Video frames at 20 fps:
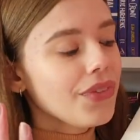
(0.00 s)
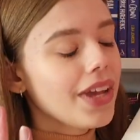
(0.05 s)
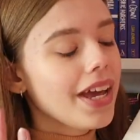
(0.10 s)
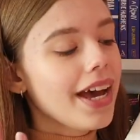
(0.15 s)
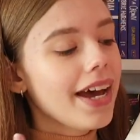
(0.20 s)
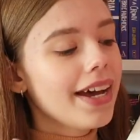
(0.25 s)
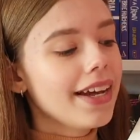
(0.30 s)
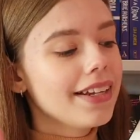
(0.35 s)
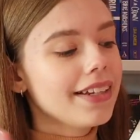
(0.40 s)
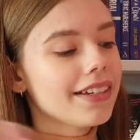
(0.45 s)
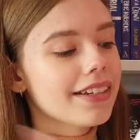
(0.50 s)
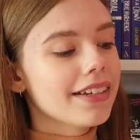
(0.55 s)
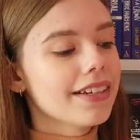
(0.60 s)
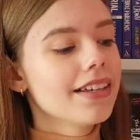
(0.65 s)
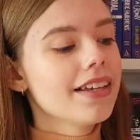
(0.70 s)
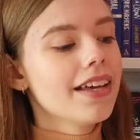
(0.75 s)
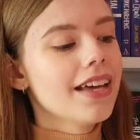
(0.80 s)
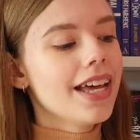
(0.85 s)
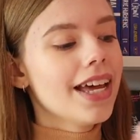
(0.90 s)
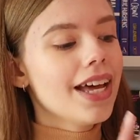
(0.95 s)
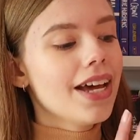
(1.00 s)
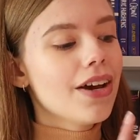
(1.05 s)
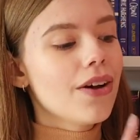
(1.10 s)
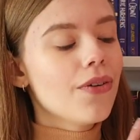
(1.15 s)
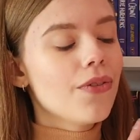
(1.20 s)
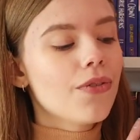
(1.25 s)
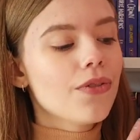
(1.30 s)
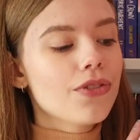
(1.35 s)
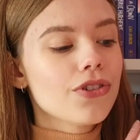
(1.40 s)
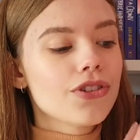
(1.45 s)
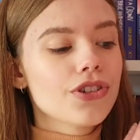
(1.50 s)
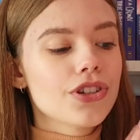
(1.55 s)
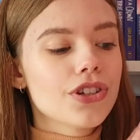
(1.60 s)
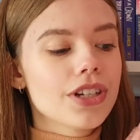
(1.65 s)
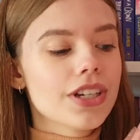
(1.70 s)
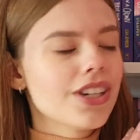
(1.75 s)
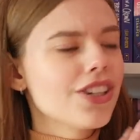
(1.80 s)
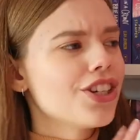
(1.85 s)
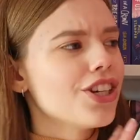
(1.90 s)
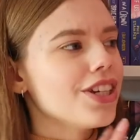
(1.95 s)
and sh-
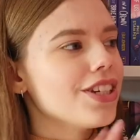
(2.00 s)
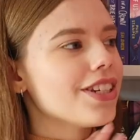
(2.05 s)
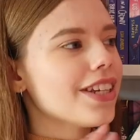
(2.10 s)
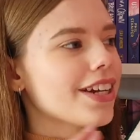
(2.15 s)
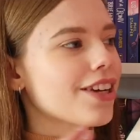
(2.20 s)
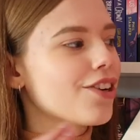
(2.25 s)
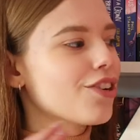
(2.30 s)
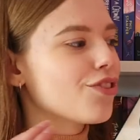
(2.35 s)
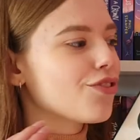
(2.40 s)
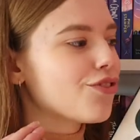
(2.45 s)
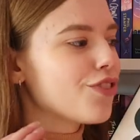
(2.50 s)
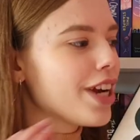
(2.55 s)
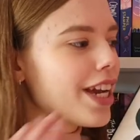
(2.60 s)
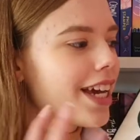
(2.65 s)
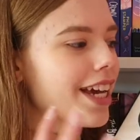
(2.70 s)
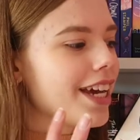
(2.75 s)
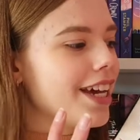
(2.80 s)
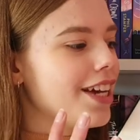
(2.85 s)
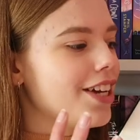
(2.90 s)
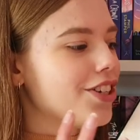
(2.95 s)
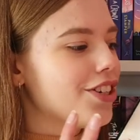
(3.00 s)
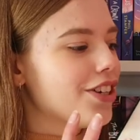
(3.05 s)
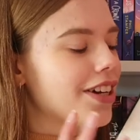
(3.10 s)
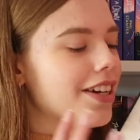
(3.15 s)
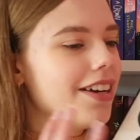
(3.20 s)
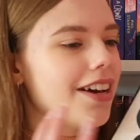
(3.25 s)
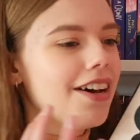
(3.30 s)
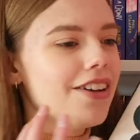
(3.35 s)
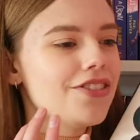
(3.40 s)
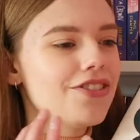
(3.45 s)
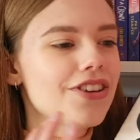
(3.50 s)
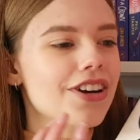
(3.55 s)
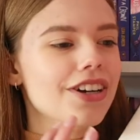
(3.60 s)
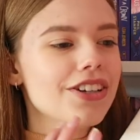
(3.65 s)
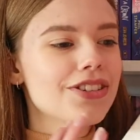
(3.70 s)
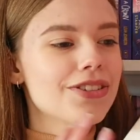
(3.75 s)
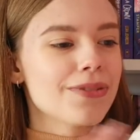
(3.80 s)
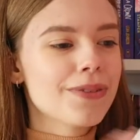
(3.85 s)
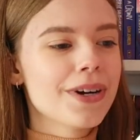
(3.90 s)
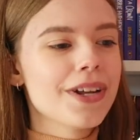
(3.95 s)
she's like rakish and
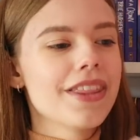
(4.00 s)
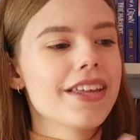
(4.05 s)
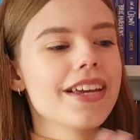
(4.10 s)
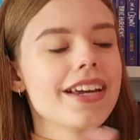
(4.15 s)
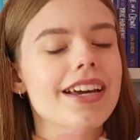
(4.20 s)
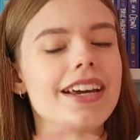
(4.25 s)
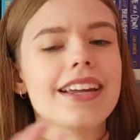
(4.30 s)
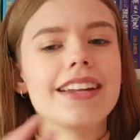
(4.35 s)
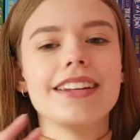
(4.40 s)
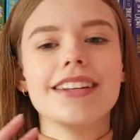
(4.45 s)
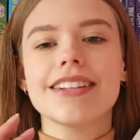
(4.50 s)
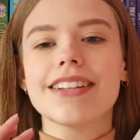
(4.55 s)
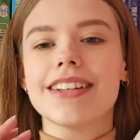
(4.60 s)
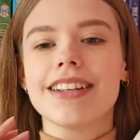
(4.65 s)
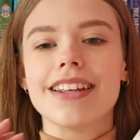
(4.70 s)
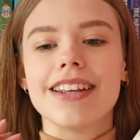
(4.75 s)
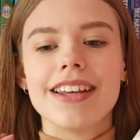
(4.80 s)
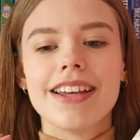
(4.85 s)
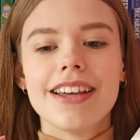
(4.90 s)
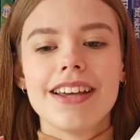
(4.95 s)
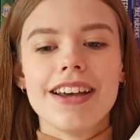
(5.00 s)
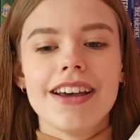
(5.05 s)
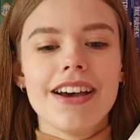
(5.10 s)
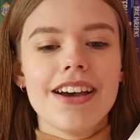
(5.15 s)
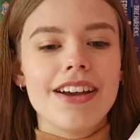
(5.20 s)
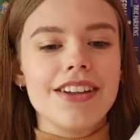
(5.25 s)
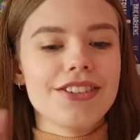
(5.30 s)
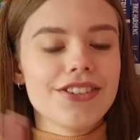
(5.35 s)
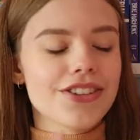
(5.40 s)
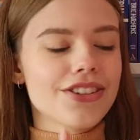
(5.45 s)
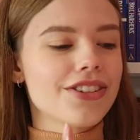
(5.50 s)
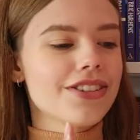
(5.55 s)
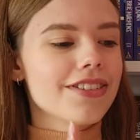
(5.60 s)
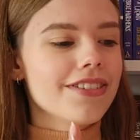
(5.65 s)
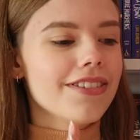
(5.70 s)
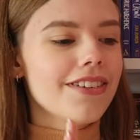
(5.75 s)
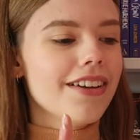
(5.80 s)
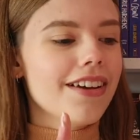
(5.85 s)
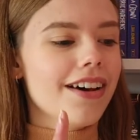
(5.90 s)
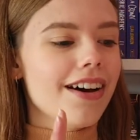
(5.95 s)
untrustworthy and just
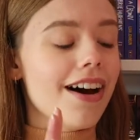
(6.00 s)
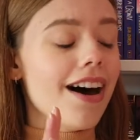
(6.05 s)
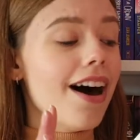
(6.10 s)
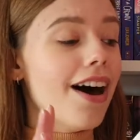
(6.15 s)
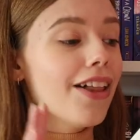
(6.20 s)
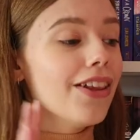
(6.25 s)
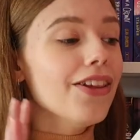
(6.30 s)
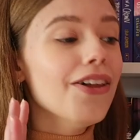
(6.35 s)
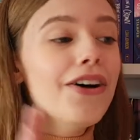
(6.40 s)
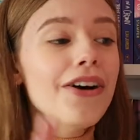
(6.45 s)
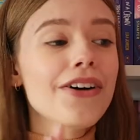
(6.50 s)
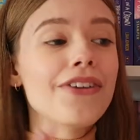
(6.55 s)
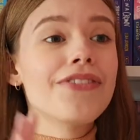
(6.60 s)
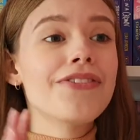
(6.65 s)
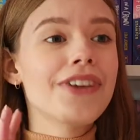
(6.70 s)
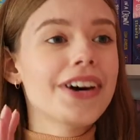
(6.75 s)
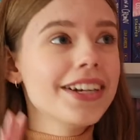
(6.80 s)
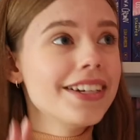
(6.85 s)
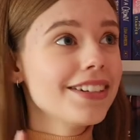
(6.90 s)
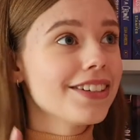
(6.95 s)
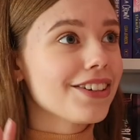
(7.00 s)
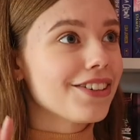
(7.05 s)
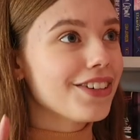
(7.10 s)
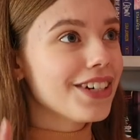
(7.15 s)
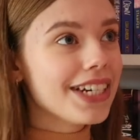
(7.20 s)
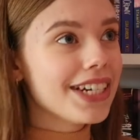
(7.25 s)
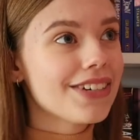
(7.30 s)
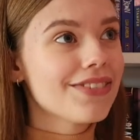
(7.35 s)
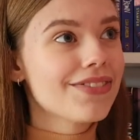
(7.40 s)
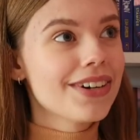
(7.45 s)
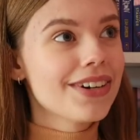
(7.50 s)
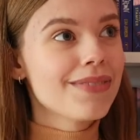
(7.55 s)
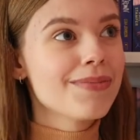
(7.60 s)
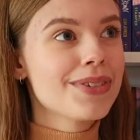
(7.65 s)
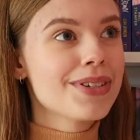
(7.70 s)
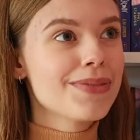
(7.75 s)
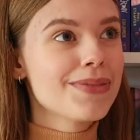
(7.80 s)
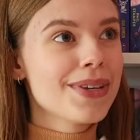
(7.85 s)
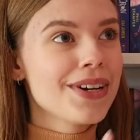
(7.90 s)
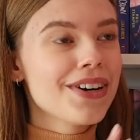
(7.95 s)
a lot of fun to read from,
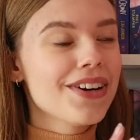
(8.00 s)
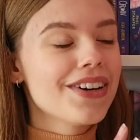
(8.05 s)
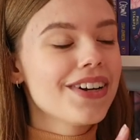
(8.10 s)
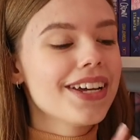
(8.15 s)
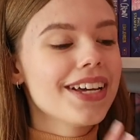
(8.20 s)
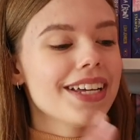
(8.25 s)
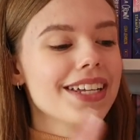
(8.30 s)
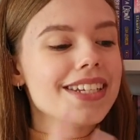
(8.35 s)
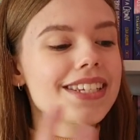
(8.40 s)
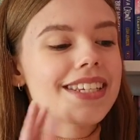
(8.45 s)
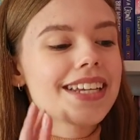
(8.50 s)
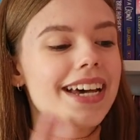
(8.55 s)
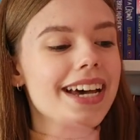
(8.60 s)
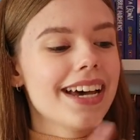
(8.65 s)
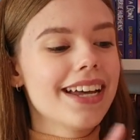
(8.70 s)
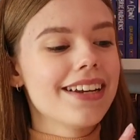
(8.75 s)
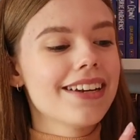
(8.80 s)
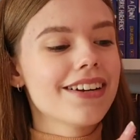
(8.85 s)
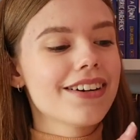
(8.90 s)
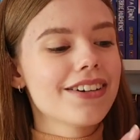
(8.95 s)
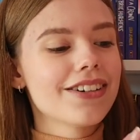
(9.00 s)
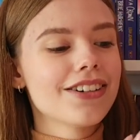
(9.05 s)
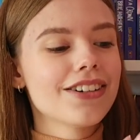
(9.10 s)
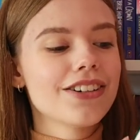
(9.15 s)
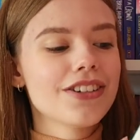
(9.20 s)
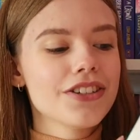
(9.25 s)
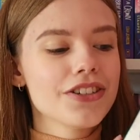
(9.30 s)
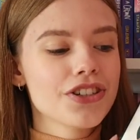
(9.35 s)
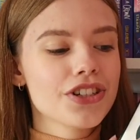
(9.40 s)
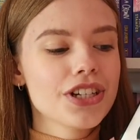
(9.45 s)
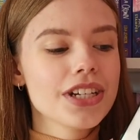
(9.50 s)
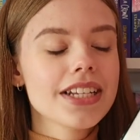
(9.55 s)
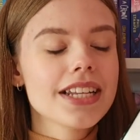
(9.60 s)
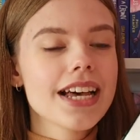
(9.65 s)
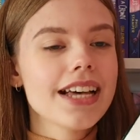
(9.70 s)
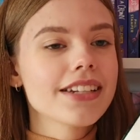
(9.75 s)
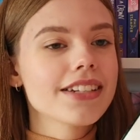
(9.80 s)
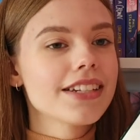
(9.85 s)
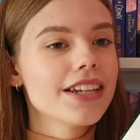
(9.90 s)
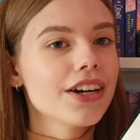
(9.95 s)
to be honest. And she
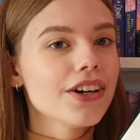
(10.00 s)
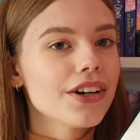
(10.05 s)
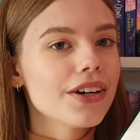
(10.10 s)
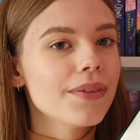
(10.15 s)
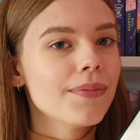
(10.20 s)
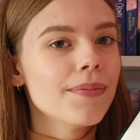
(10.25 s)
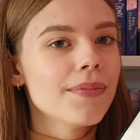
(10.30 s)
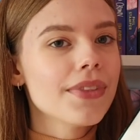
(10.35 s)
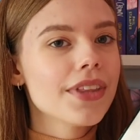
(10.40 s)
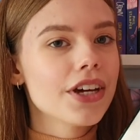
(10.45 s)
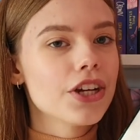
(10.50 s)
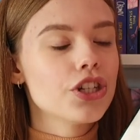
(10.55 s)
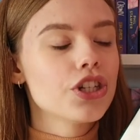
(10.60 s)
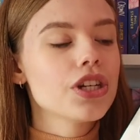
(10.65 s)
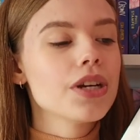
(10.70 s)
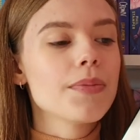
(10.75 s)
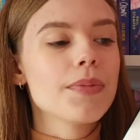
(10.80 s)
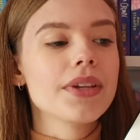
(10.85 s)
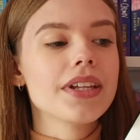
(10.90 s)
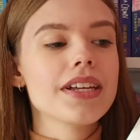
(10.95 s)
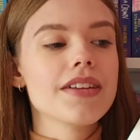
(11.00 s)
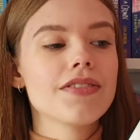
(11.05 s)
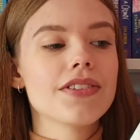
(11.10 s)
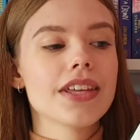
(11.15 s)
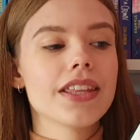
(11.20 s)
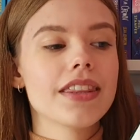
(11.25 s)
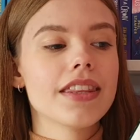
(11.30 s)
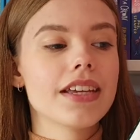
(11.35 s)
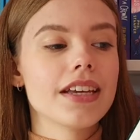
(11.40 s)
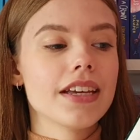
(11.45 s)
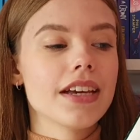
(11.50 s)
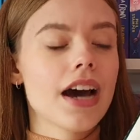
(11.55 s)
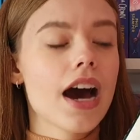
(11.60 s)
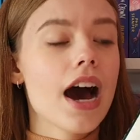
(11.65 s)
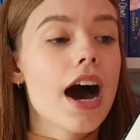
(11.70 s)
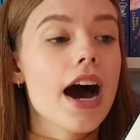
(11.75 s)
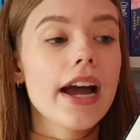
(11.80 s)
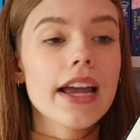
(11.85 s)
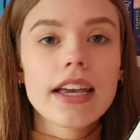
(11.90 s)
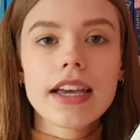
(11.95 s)
tells Nirrim that she believes that the
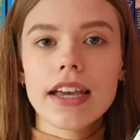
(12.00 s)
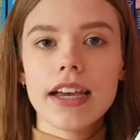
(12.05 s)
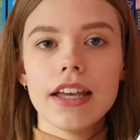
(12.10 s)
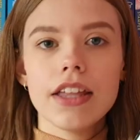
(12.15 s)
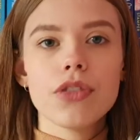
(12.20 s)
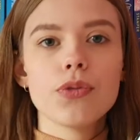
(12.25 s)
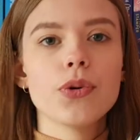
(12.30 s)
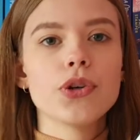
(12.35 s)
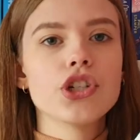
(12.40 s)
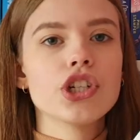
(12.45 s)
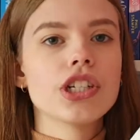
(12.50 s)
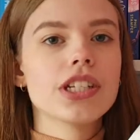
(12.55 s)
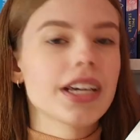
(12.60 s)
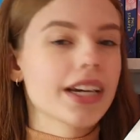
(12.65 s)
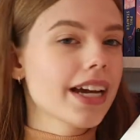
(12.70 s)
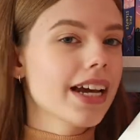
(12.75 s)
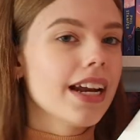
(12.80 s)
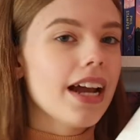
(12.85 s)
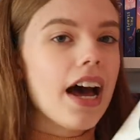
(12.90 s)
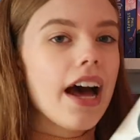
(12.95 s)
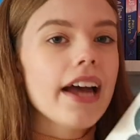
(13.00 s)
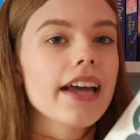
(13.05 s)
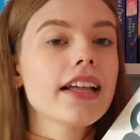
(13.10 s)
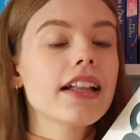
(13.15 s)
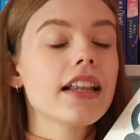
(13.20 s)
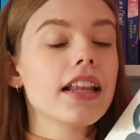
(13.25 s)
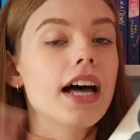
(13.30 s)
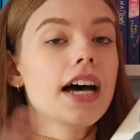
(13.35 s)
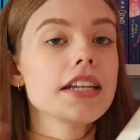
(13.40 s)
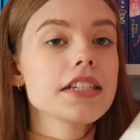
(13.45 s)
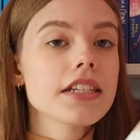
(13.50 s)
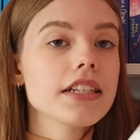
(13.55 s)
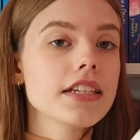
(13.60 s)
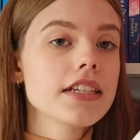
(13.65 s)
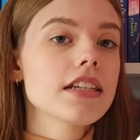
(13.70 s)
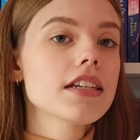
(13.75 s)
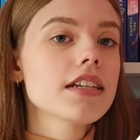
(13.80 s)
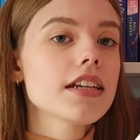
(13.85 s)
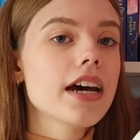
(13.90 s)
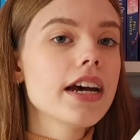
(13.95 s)
High Kith, which is the kind of high class in the
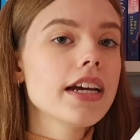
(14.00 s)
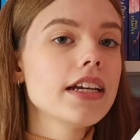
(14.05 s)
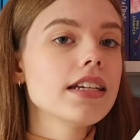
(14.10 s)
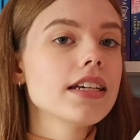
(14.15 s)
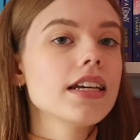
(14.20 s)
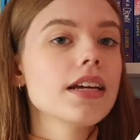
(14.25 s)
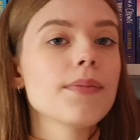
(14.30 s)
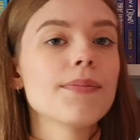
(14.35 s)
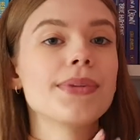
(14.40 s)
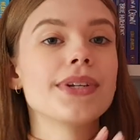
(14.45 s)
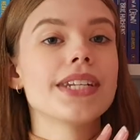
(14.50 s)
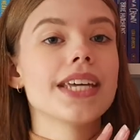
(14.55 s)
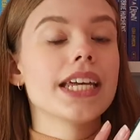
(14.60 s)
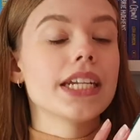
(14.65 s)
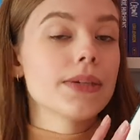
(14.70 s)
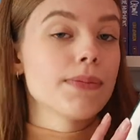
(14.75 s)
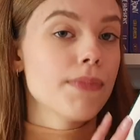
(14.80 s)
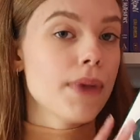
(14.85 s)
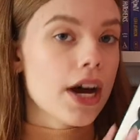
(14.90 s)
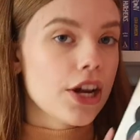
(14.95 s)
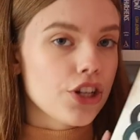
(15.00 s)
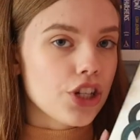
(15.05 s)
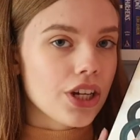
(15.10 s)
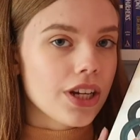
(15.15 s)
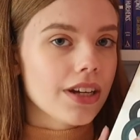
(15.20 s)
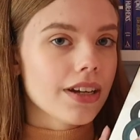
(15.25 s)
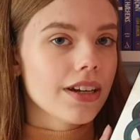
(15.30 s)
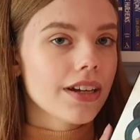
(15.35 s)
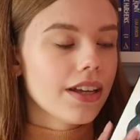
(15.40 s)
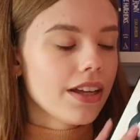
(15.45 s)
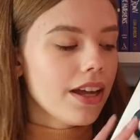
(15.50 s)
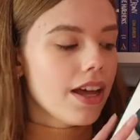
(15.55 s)
society, possess magic